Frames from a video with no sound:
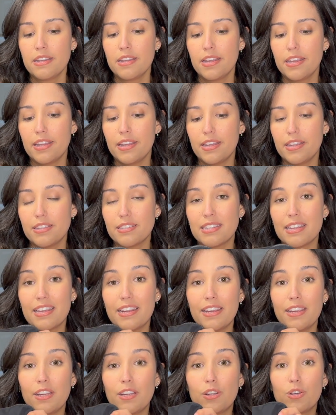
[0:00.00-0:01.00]
is at
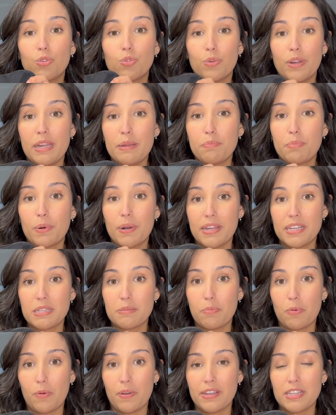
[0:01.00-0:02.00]
a great price
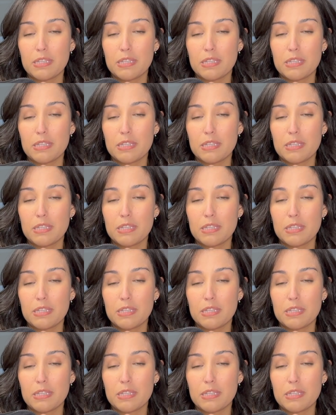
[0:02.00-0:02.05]
point,